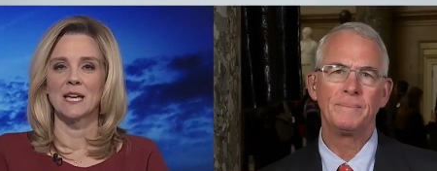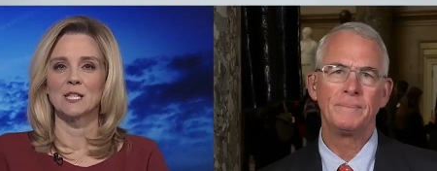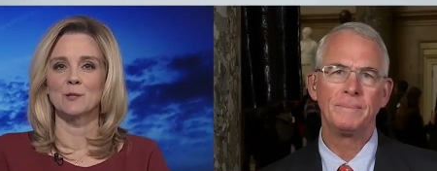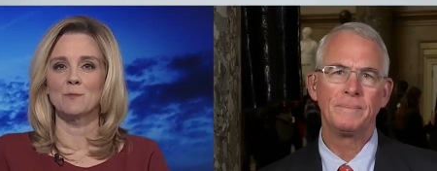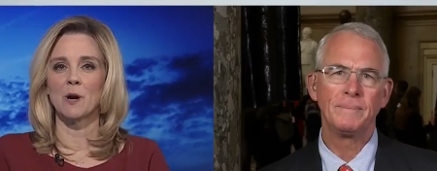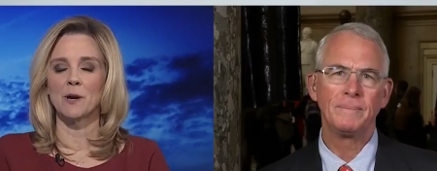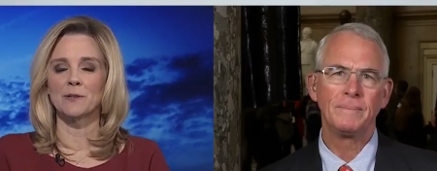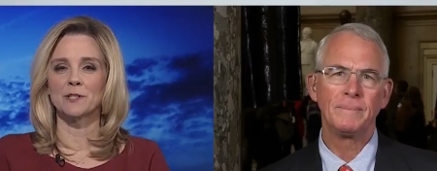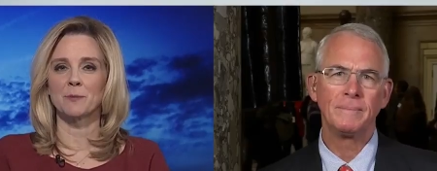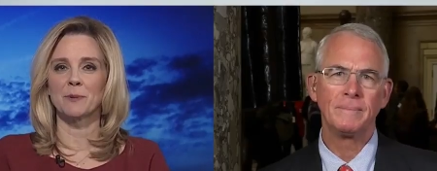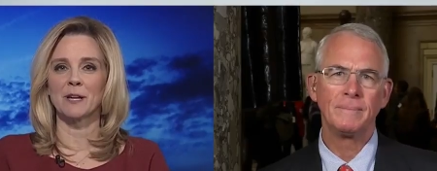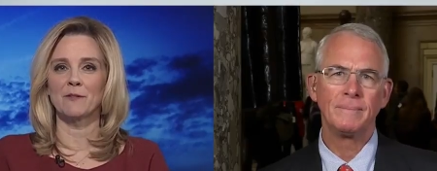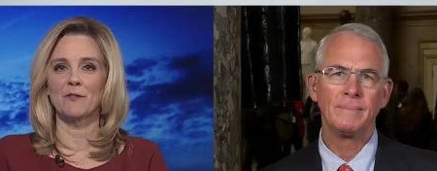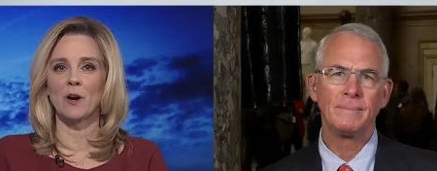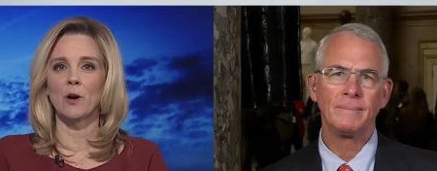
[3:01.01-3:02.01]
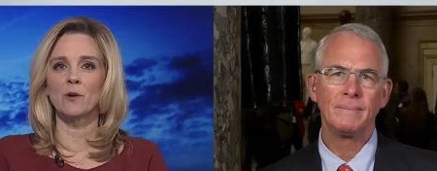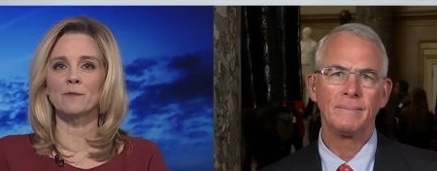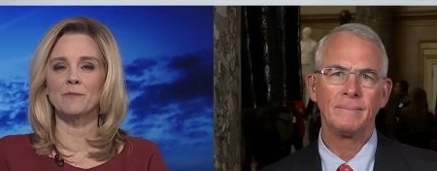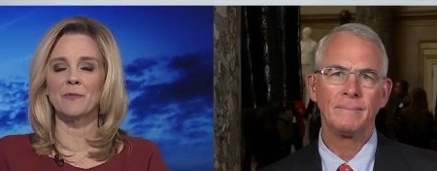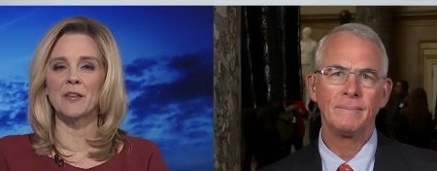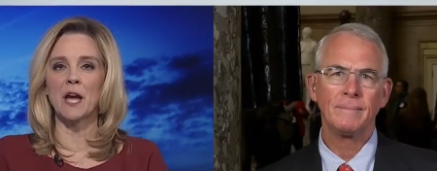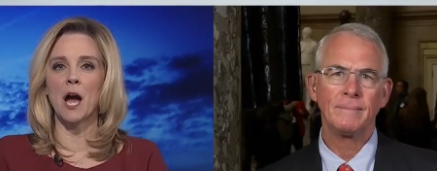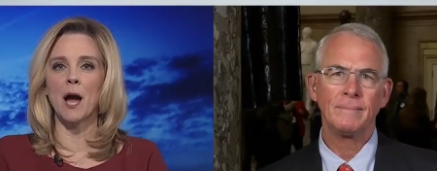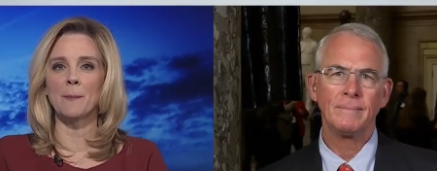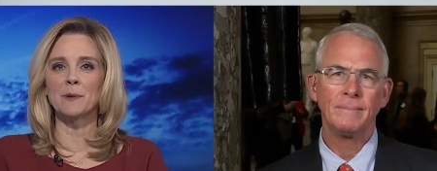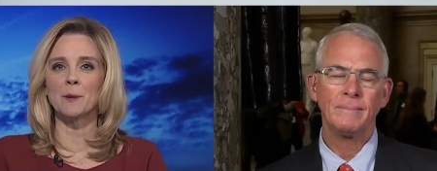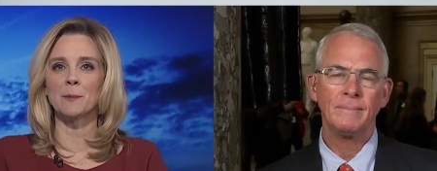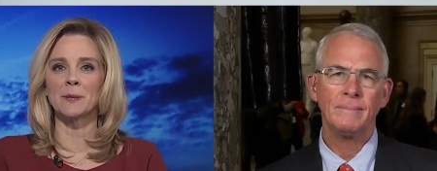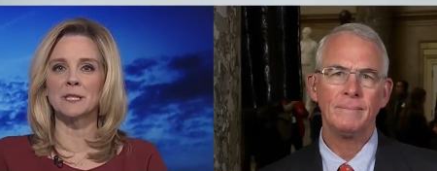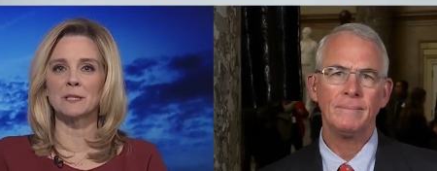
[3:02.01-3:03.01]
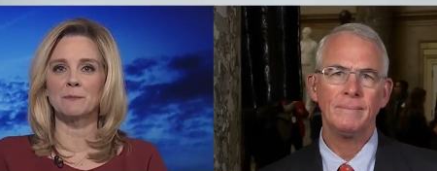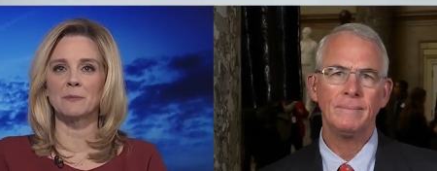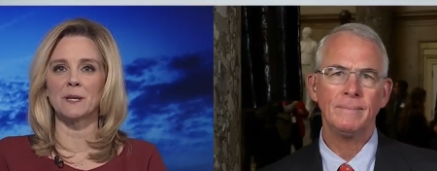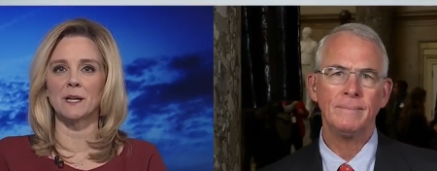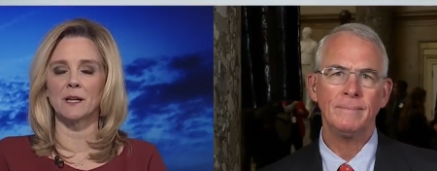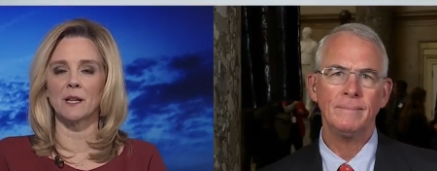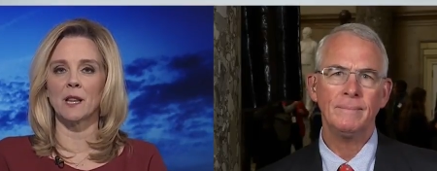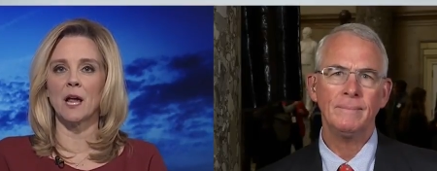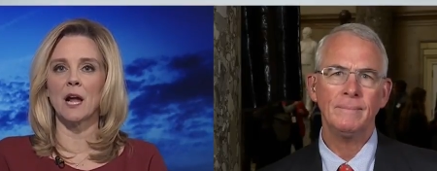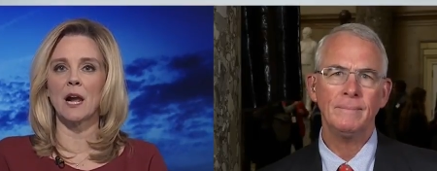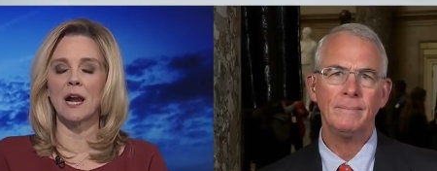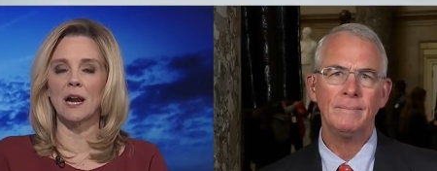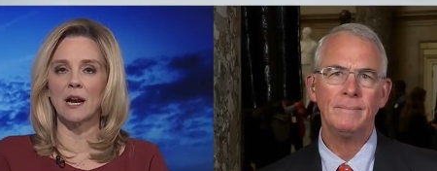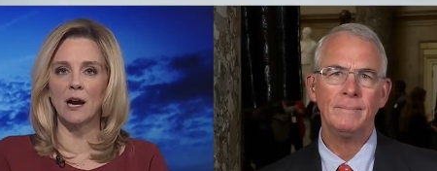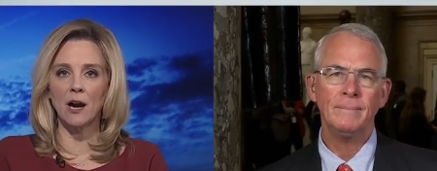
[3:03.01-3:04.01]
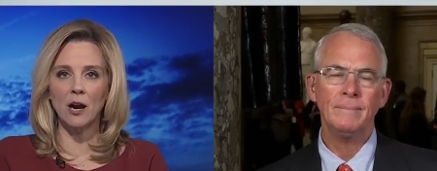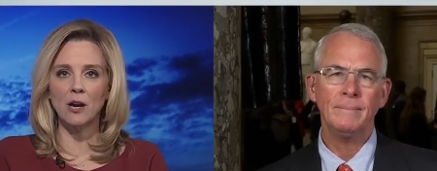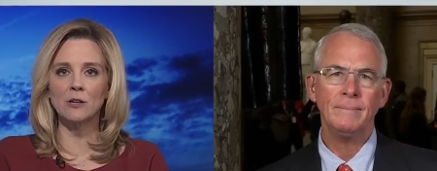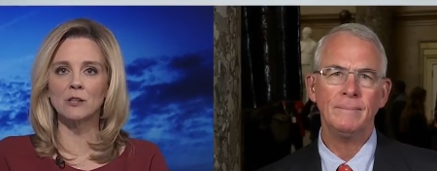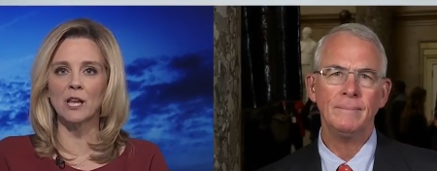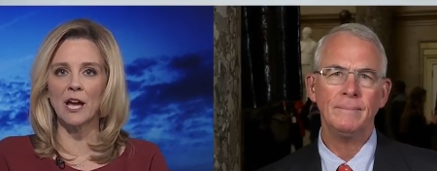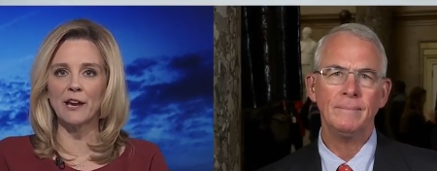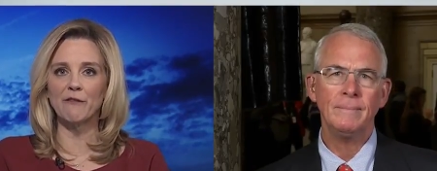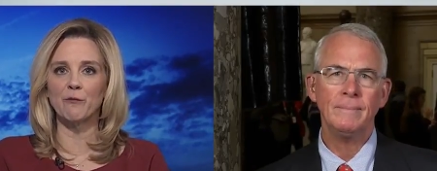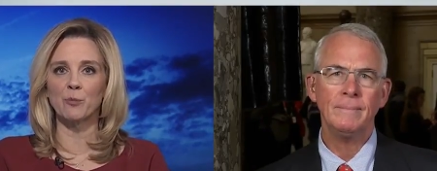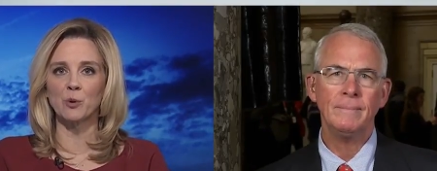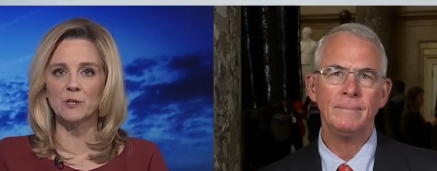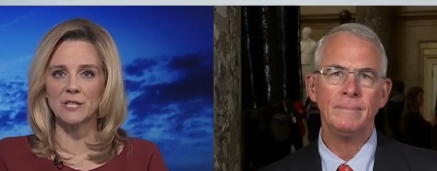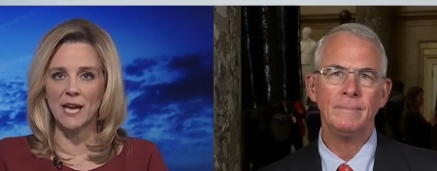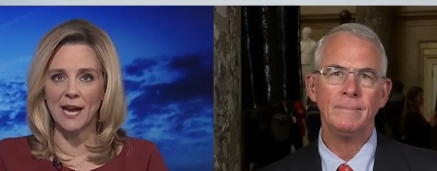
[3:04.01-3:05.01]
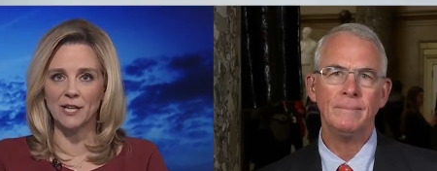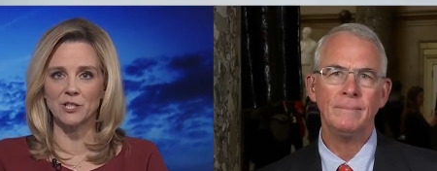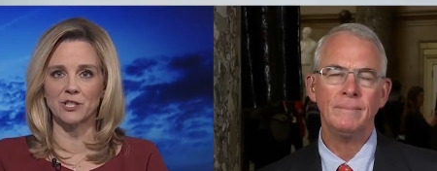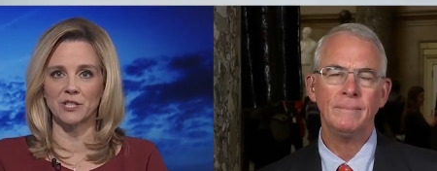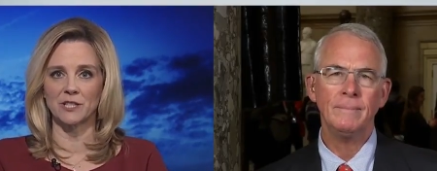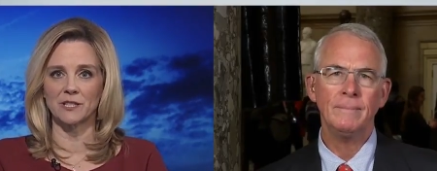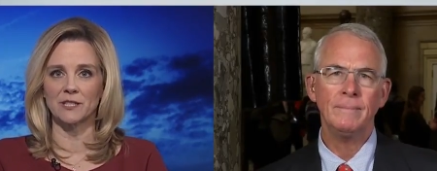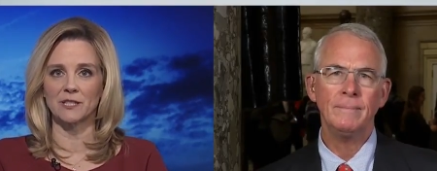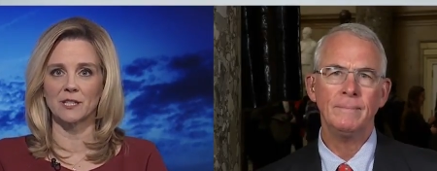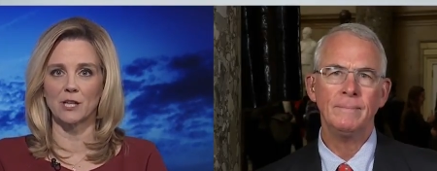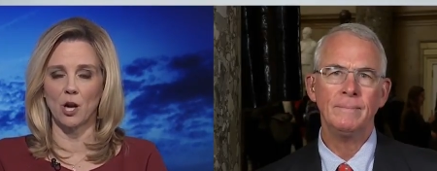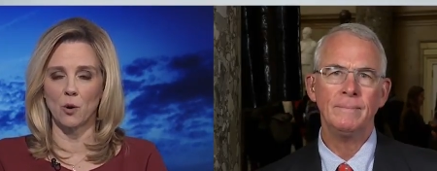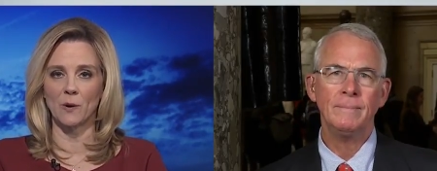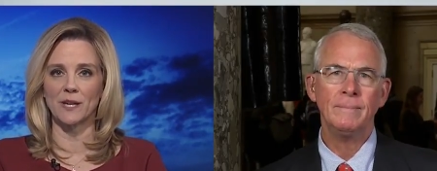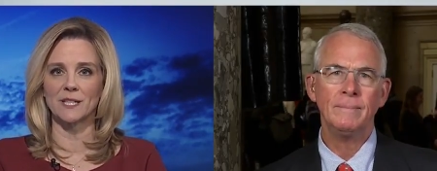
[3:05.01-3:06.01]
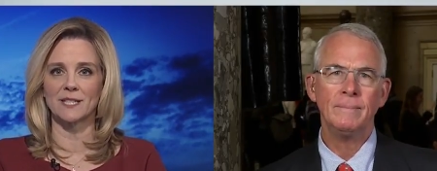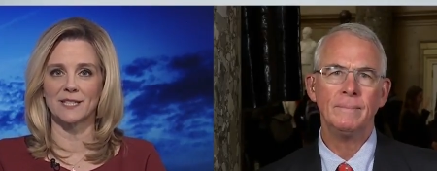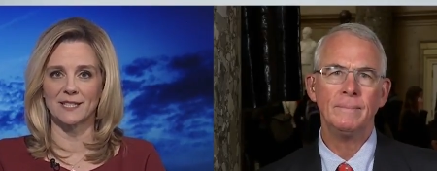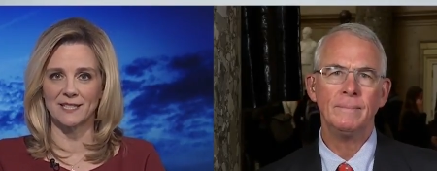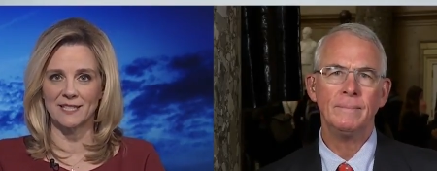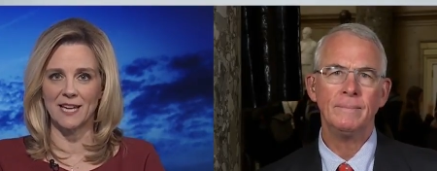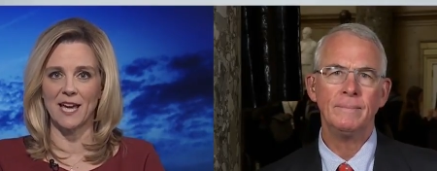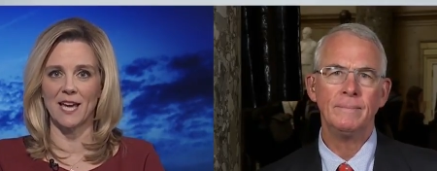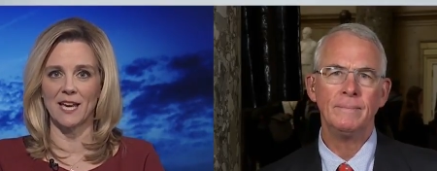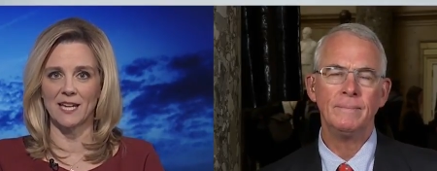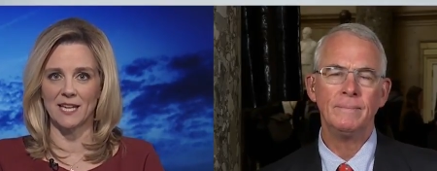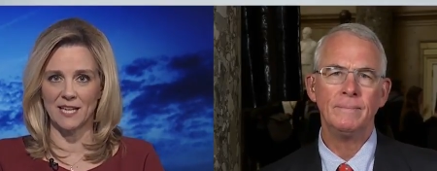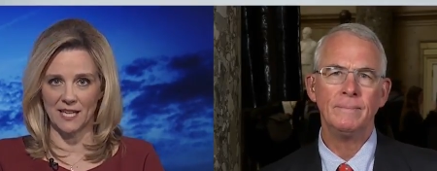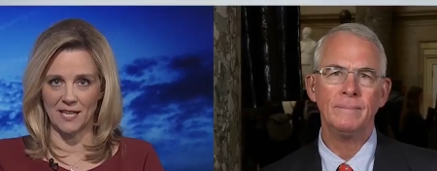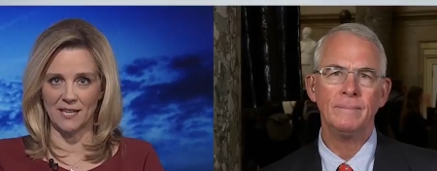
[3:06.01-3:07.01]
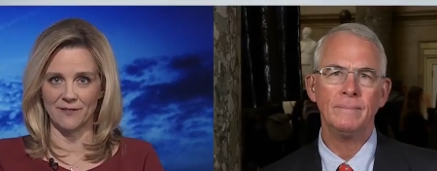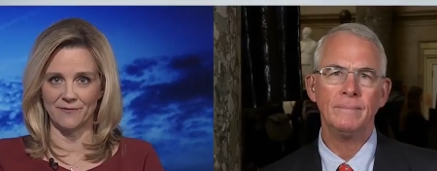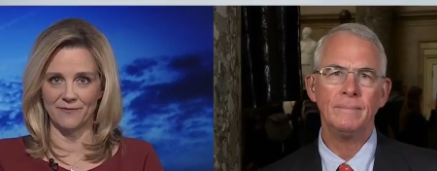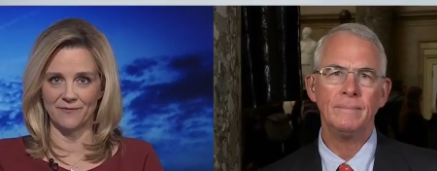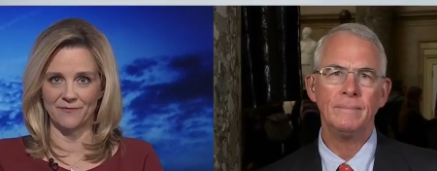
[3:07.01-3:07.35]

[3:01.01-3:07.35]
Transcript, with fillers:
Speaker 1: Tomorrow's the big vote, the omnibus bill. Are life protections going to stay in?